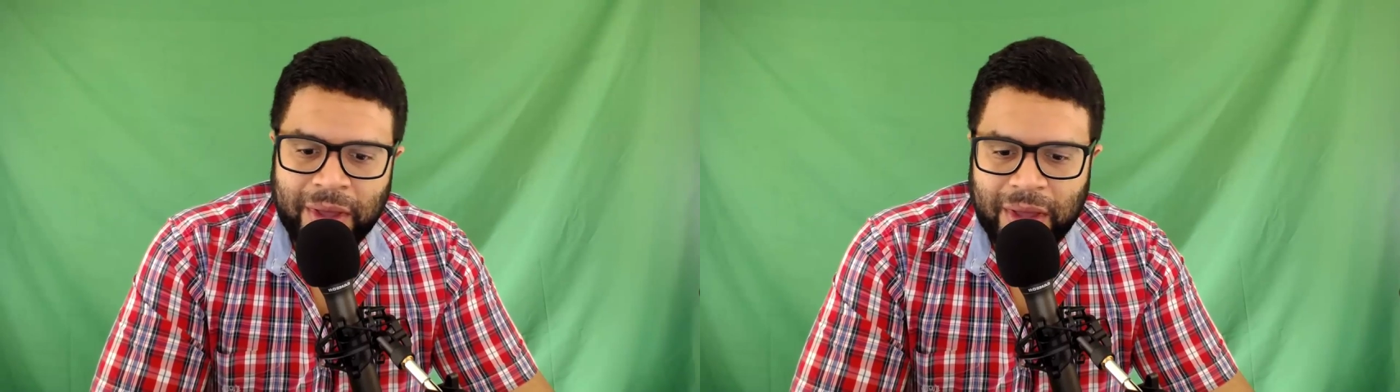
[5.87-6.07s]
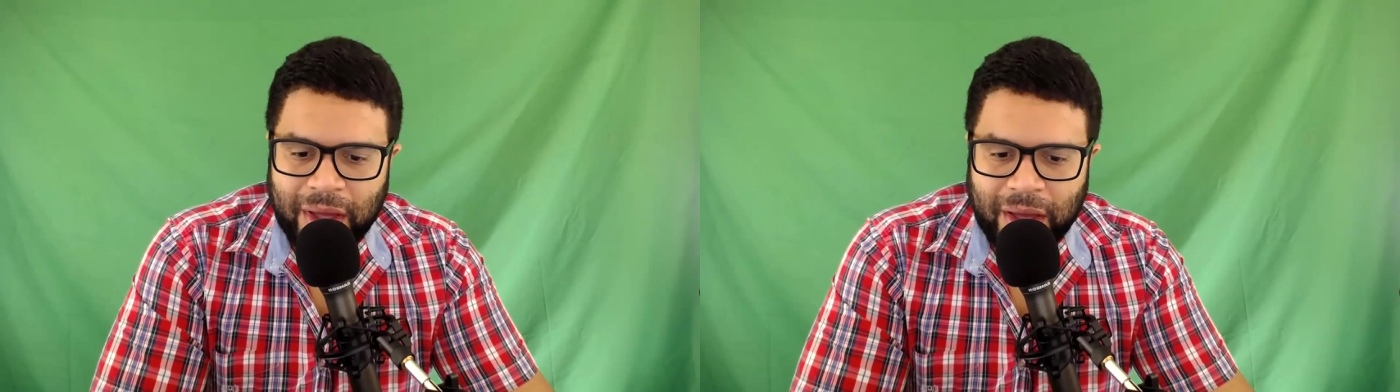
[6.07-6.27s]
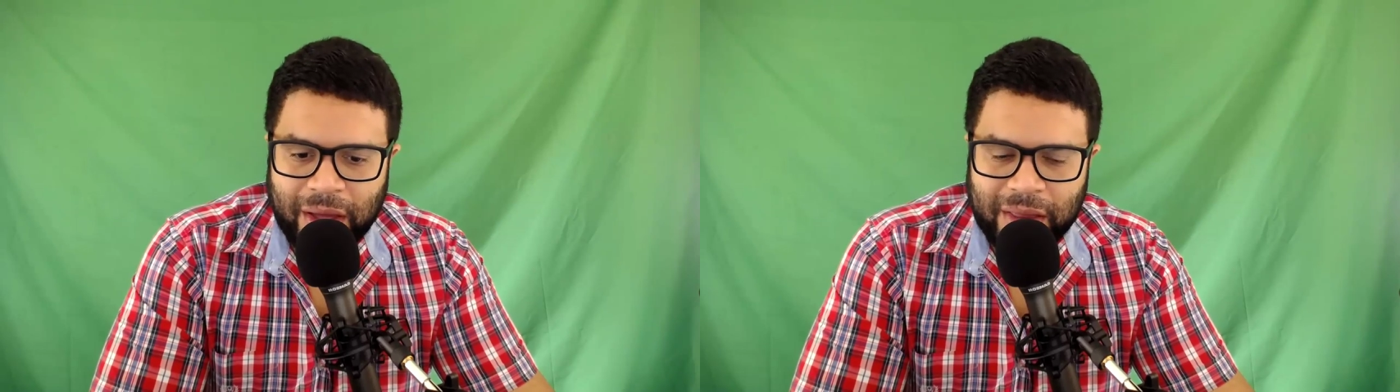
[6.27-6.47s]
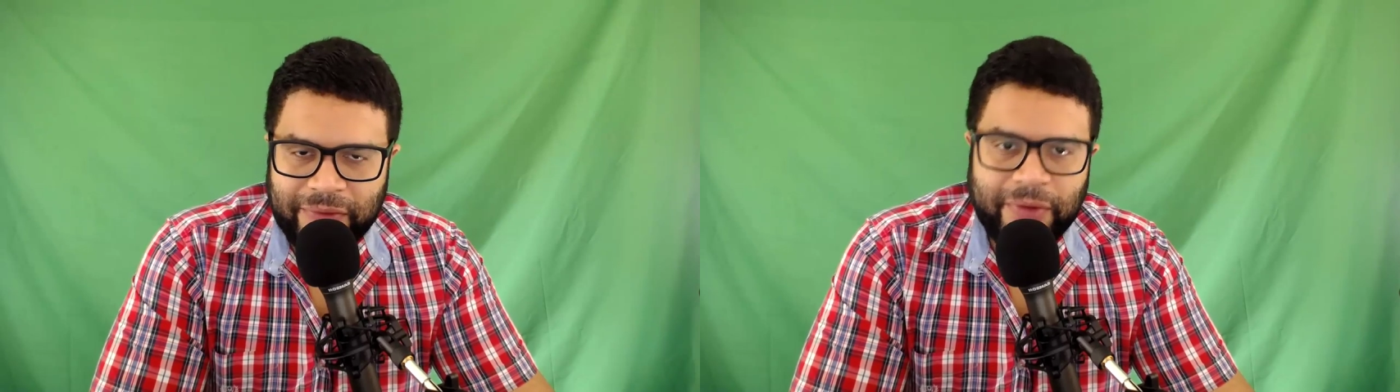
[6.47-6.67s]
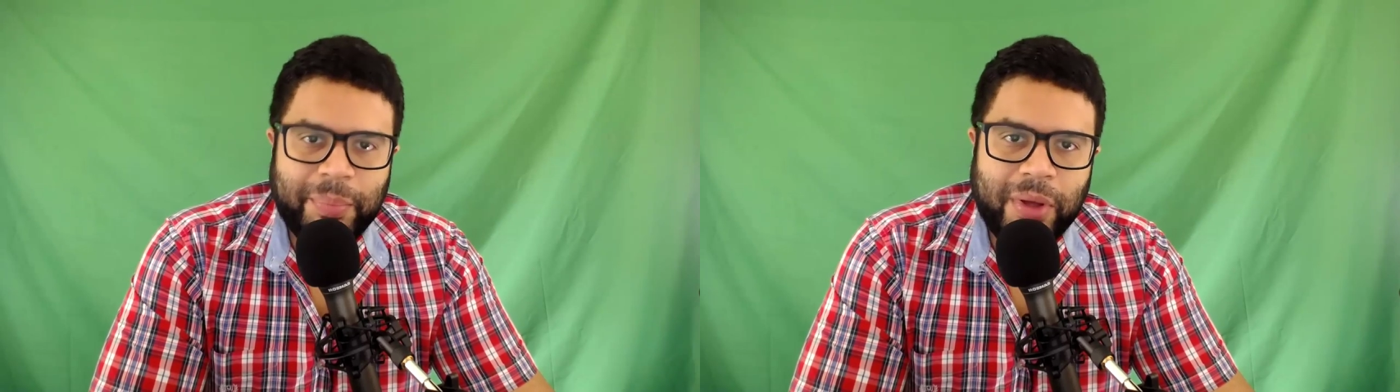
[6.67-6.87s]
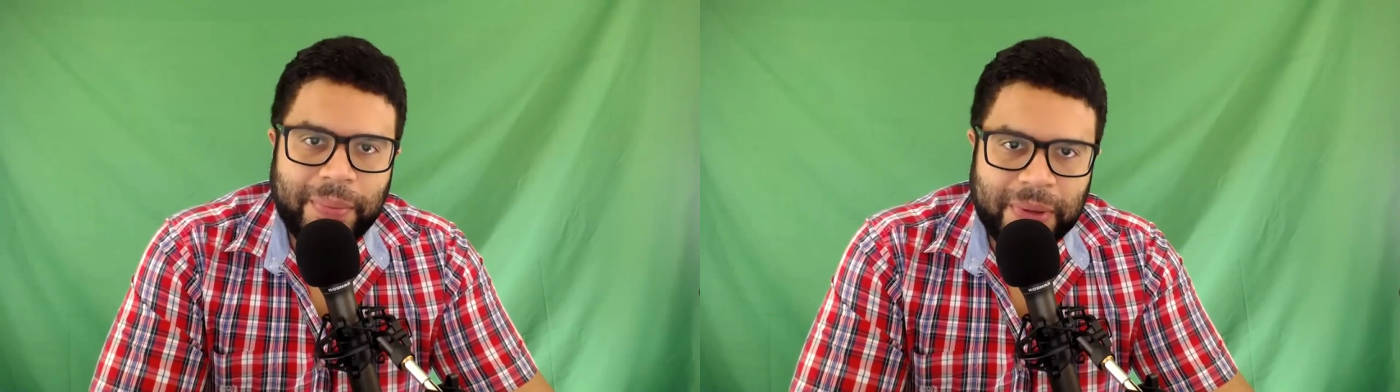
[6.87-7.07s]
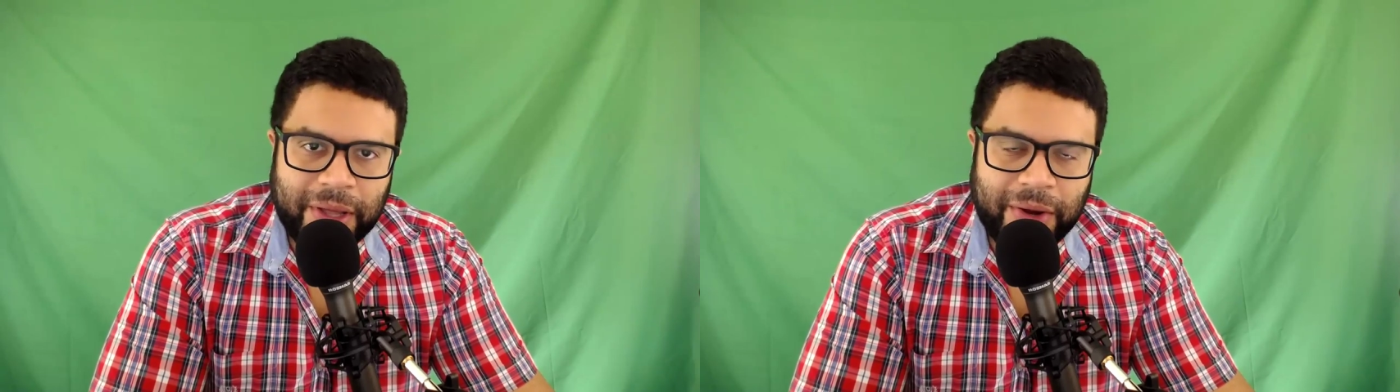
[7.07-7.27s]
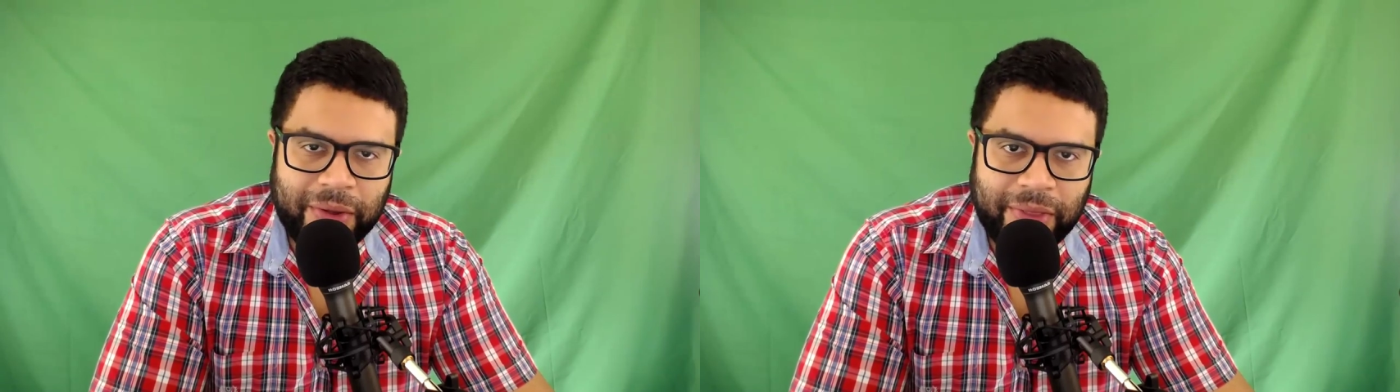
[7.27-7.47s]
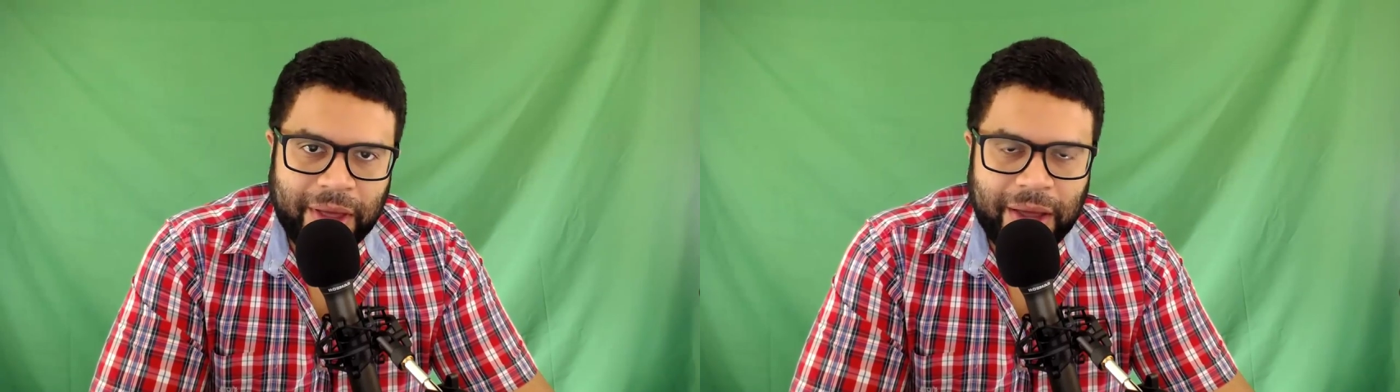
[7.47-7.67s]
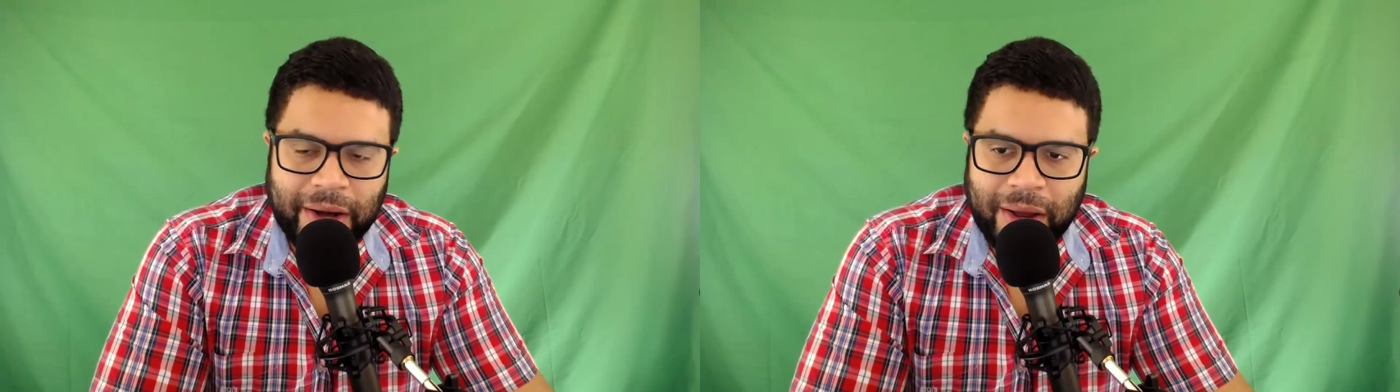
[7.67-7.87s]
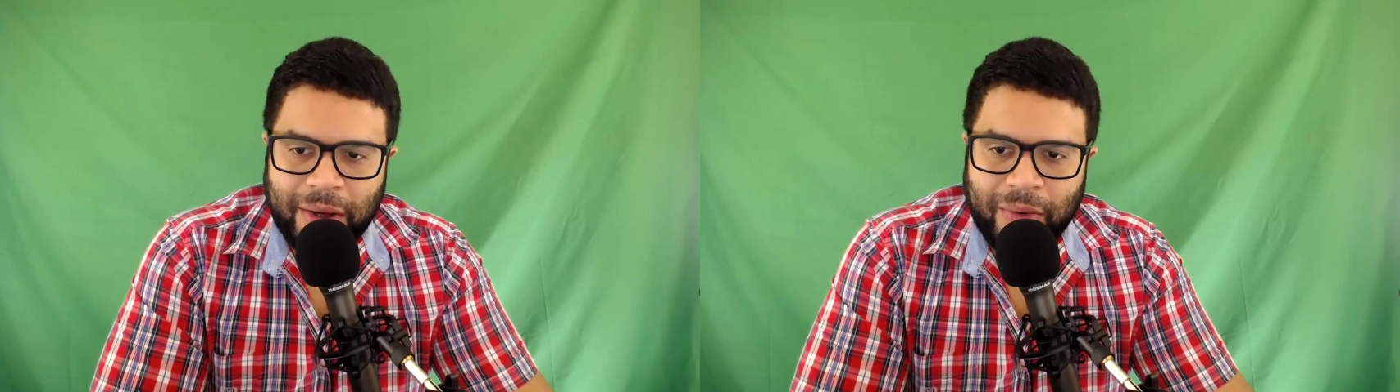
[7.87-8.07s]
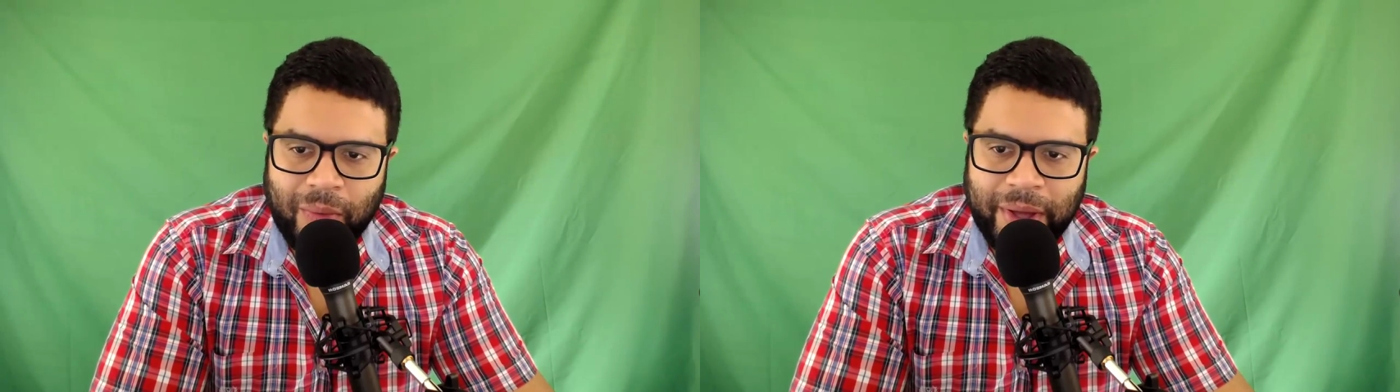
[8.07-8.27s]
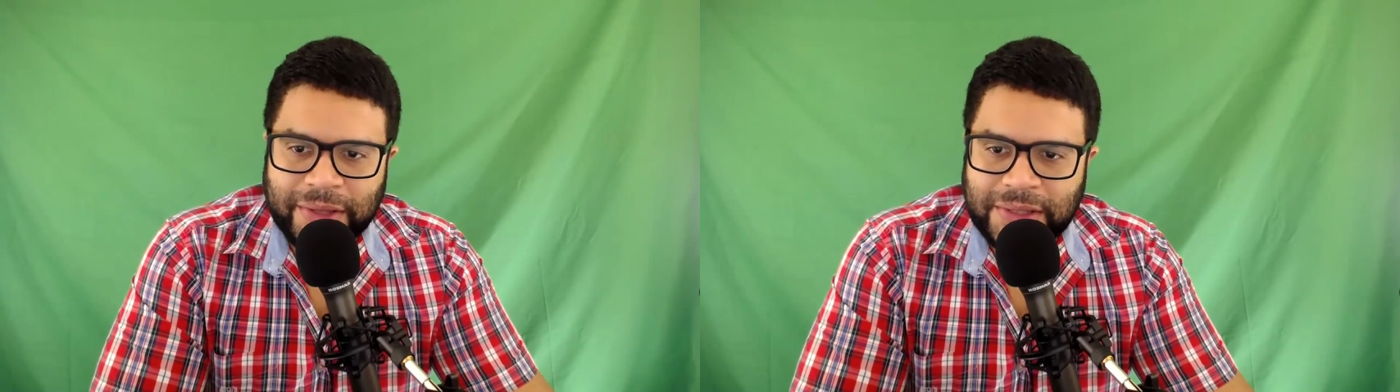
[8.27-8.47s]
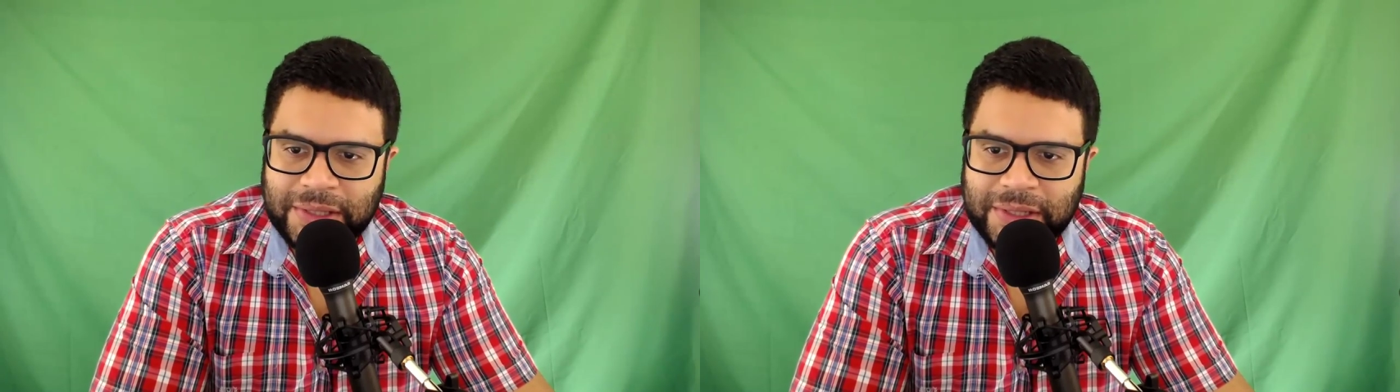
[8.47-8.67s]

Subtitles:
The football player that went